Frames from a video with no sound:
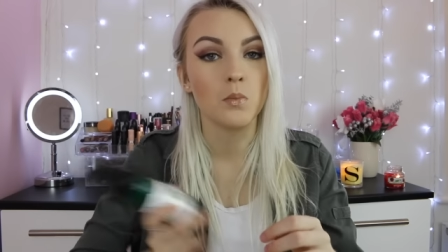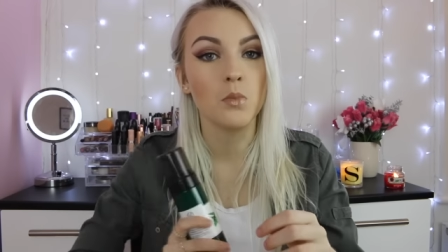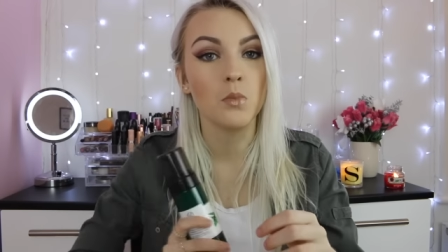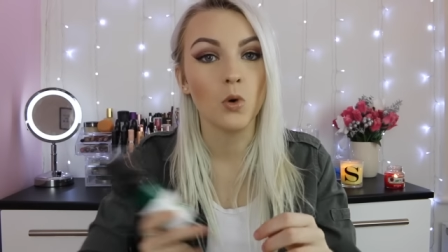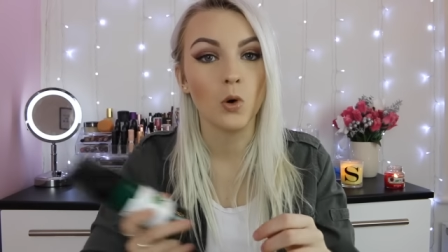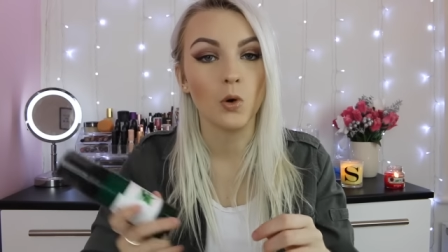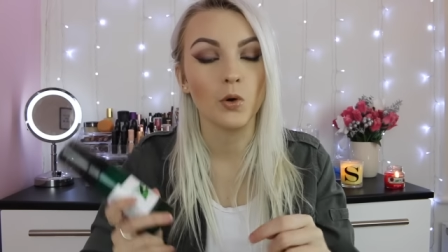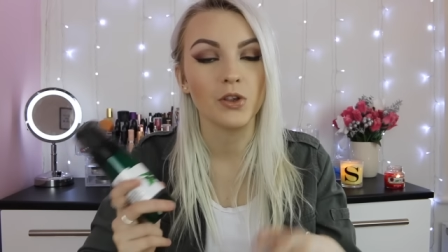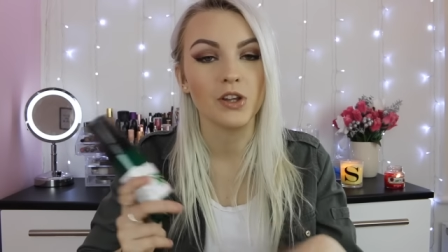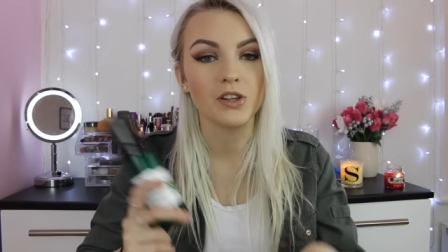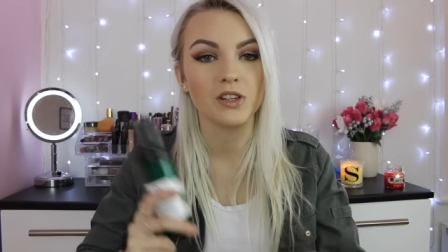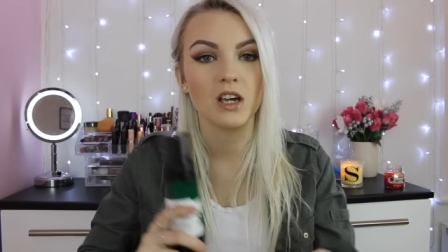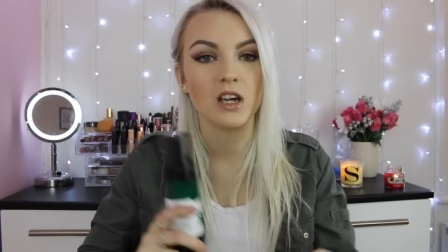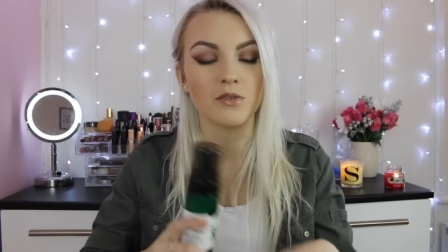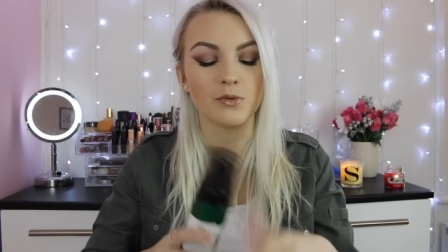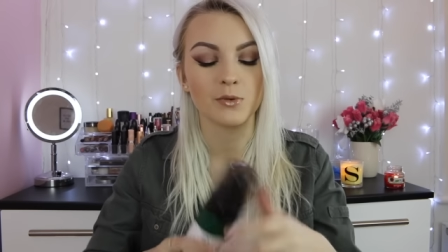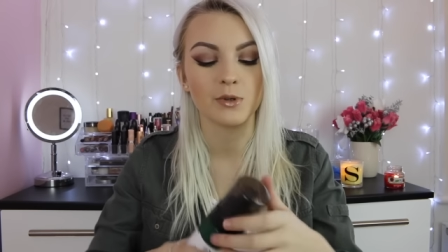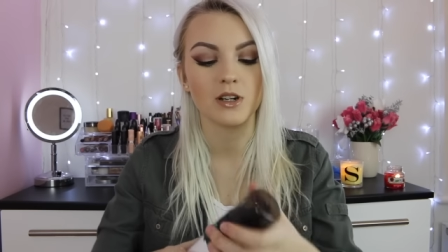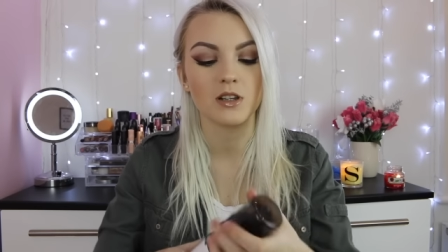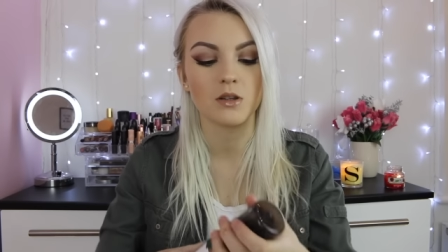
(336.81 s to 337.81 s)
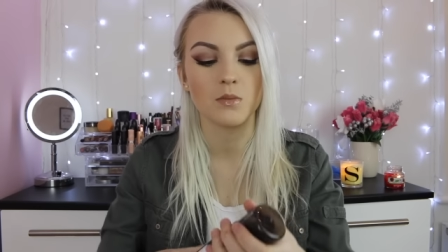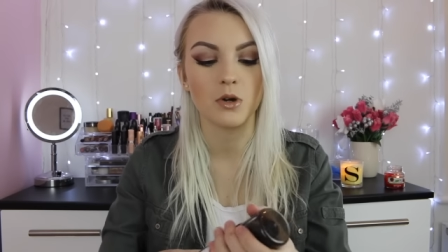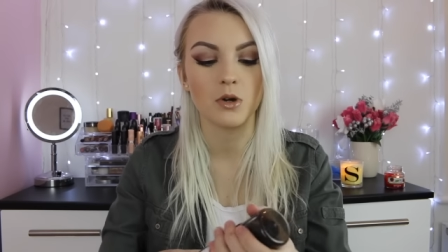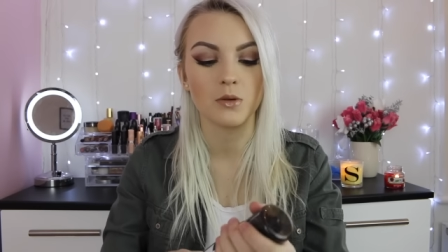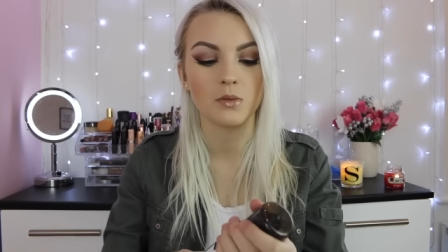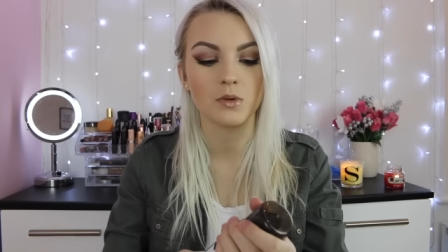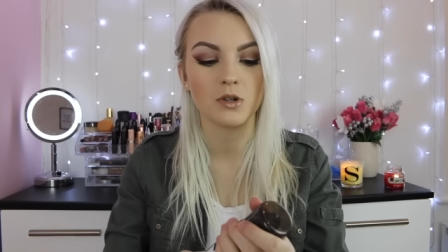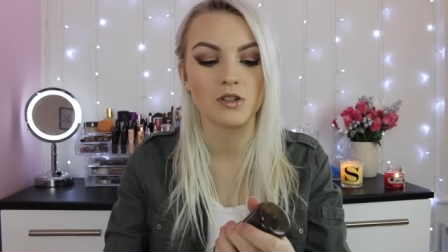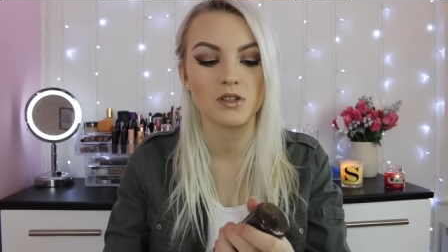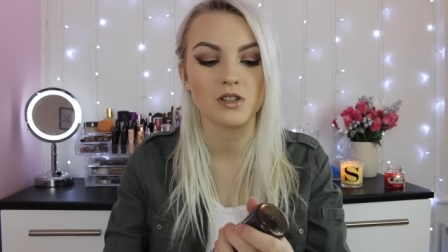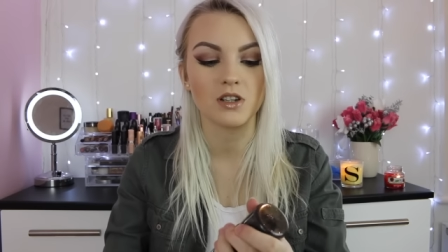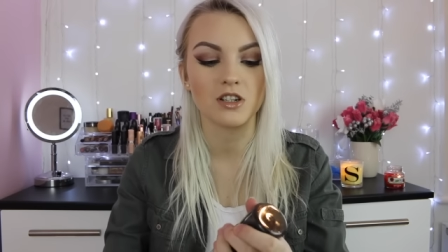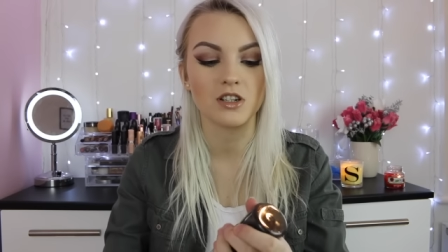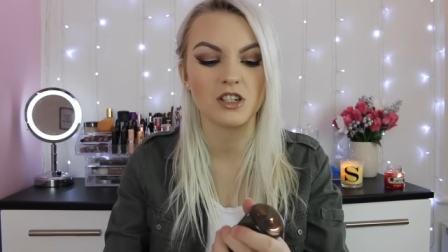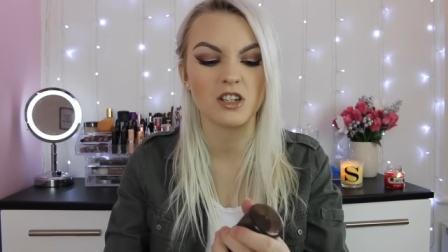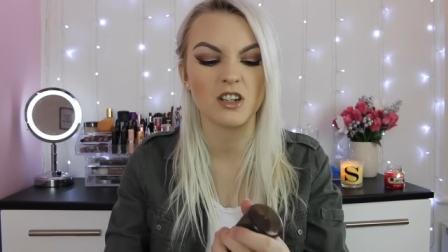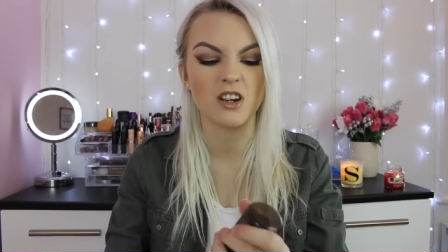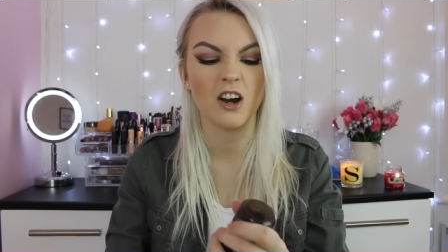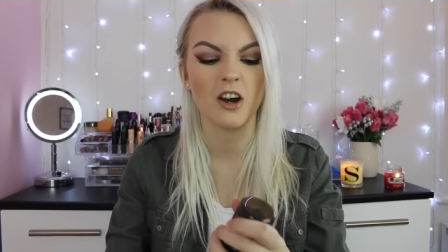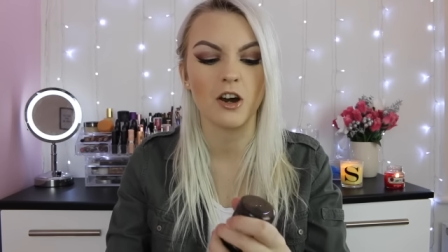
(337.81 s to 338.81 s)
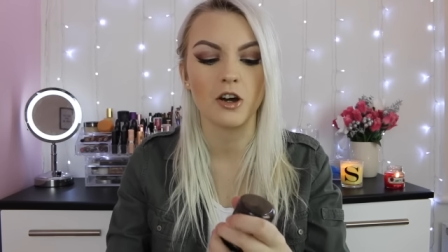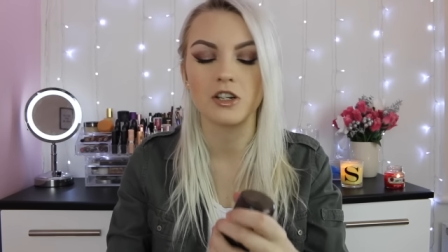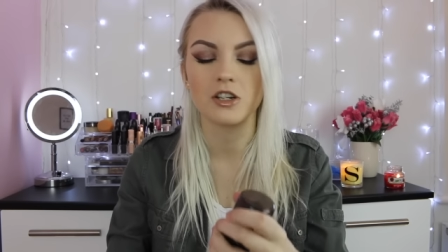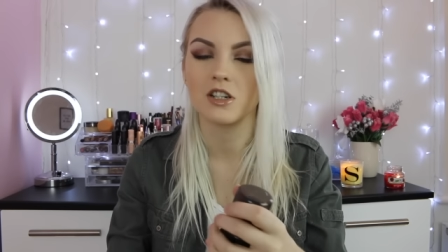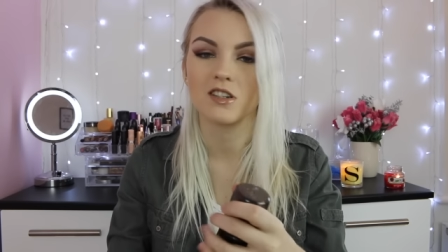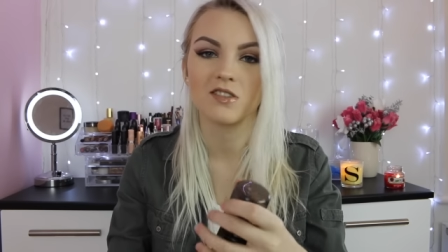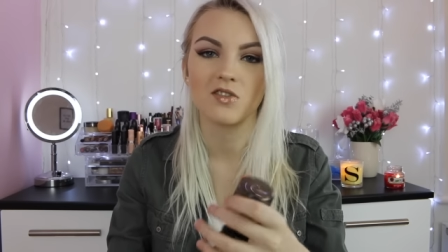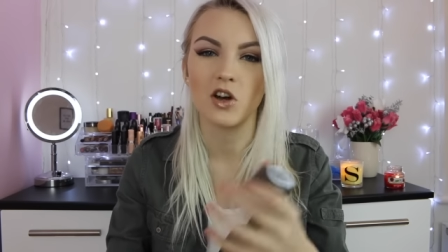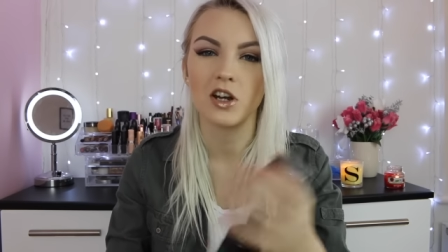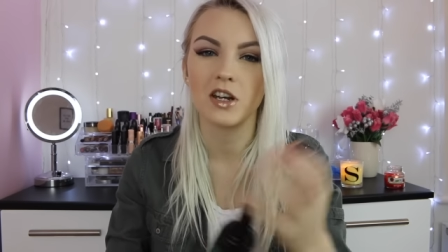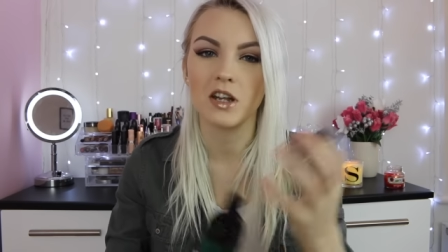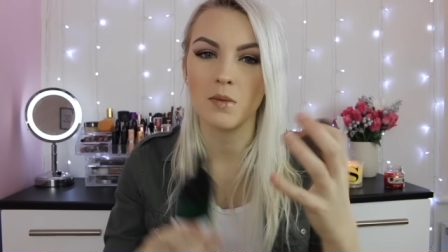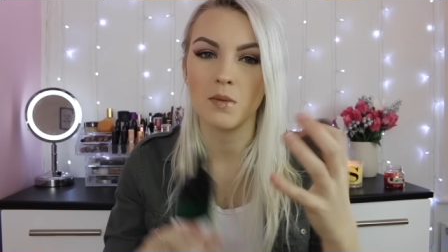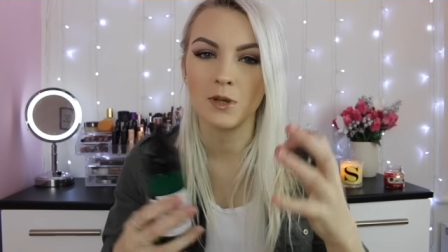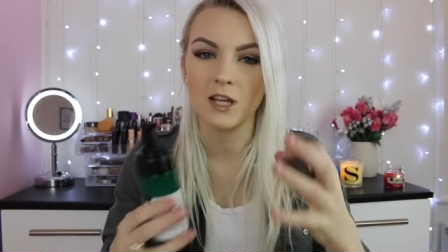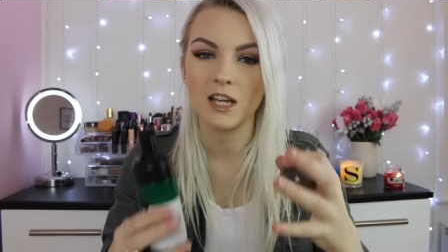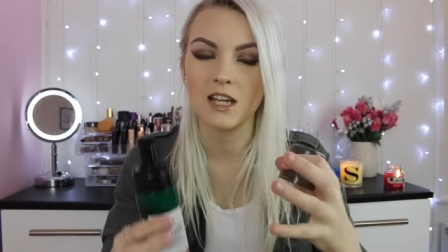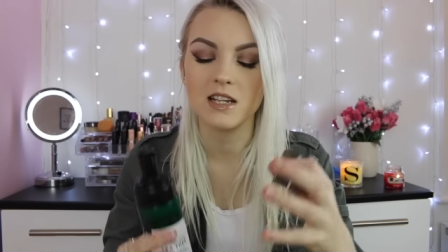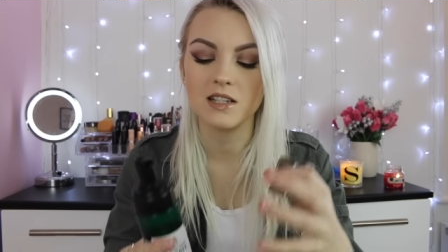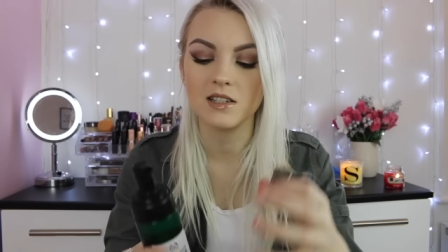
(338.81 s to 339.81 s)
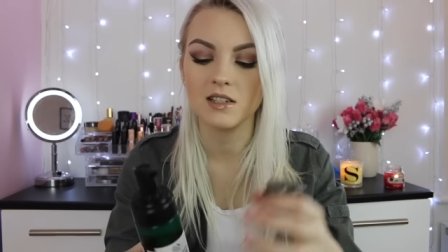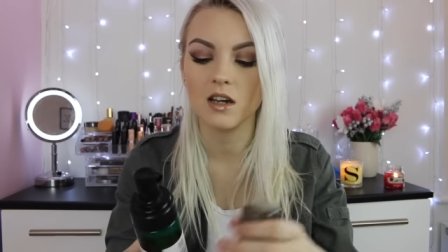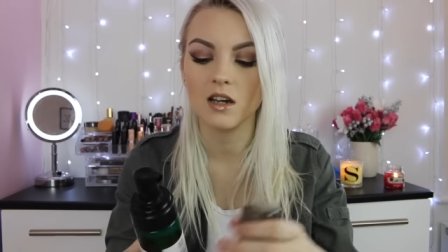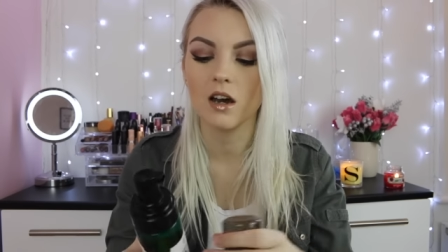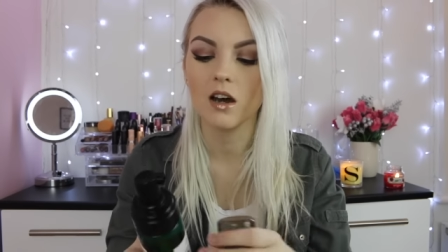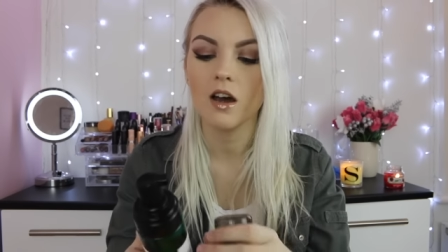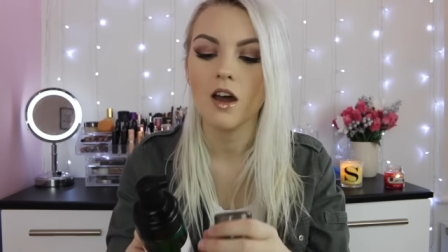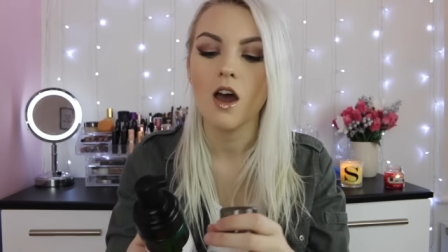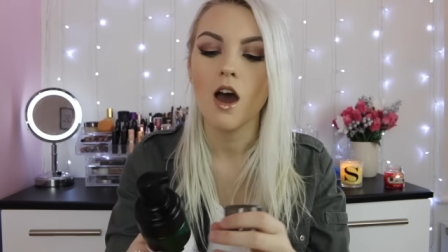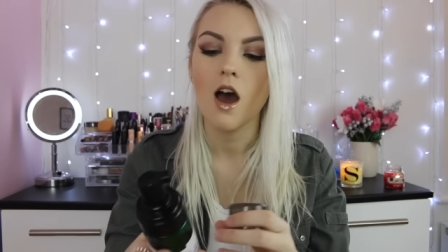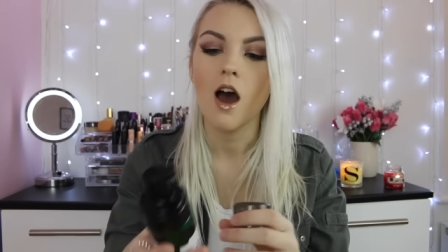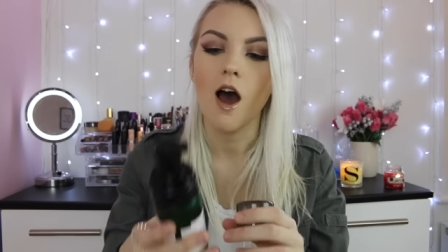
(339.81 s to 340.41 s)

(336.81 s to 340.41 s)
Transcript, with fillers: more than the other one at the moment because I don't know, I just find it a bit easier.